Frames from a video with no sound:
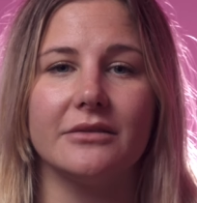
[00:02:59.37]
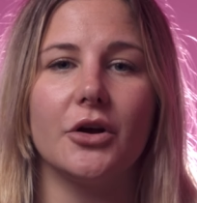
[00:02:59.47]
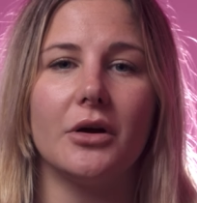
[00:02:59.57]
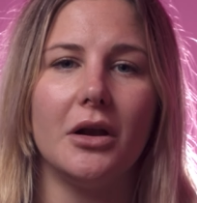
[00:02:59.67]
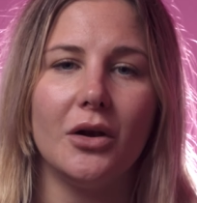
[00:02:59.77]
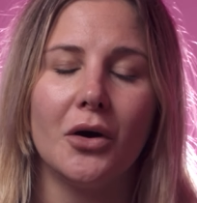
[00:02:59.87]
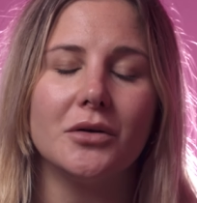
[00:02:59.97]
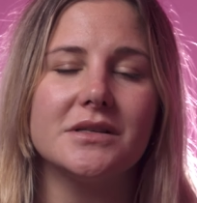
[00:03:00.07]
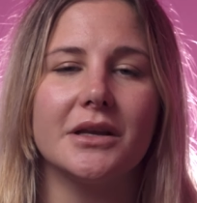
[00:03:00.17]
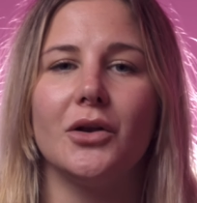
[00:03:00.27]
There are
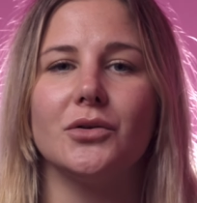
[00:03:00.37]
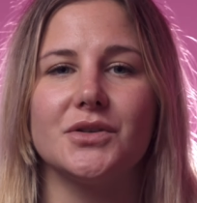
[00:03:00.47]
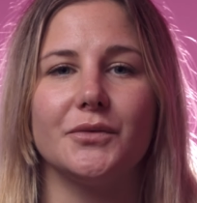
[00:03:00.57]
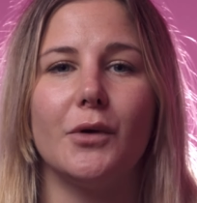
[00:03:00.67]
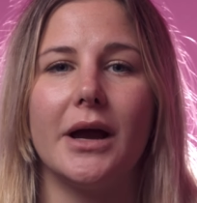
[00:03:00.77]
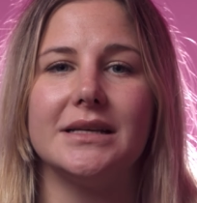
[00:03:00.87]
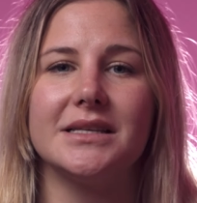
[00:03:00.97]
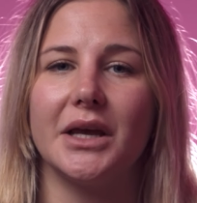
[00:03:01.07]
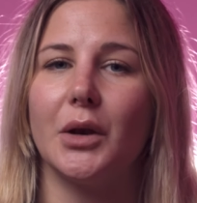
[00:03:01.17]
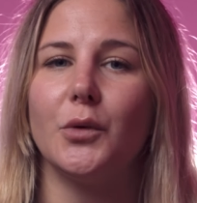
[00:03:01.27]
lots and lots of
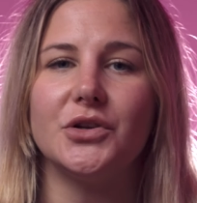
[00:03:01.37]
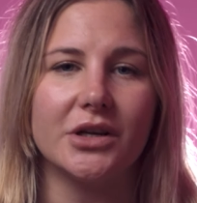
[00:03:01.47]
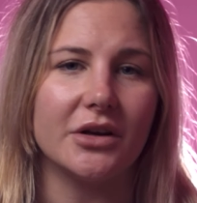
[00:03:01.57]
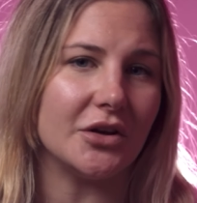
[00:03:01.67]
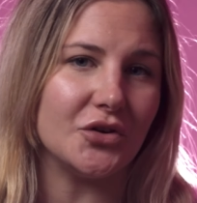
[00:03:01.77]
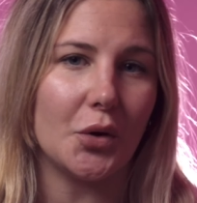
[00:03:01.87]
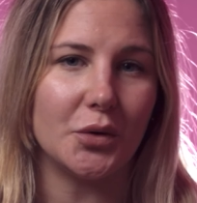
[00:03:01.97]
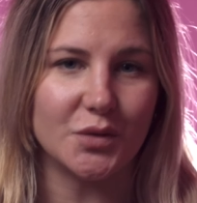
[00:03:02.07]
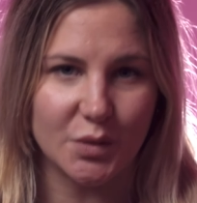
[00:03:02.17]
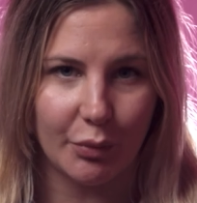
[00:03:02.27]
ways in which you can show
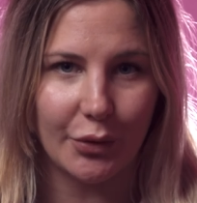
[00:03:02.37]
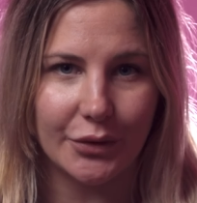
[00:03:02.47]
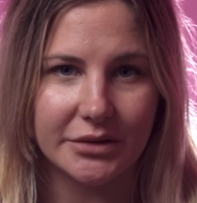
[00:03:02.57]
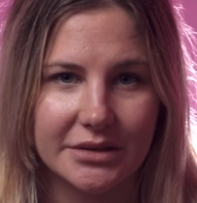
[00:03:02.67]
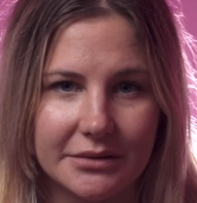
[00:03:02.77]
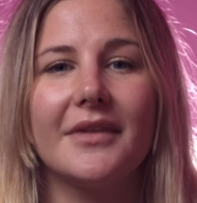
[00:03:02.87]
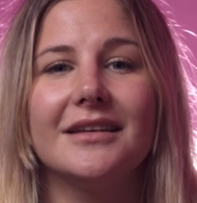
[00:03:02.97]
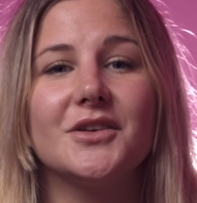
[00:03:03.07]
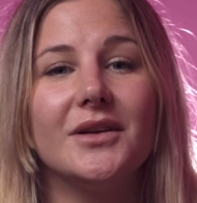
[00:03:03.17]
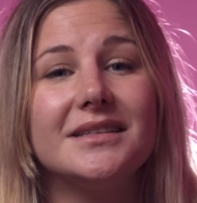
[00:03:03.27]
your support.
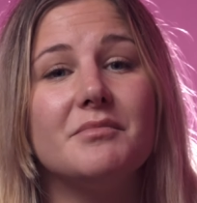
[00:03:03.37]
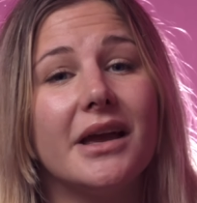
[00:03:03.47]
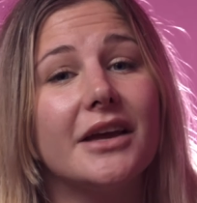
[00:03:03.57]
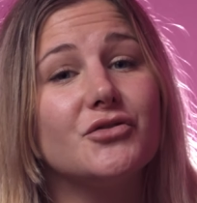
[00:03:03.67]
So let's make a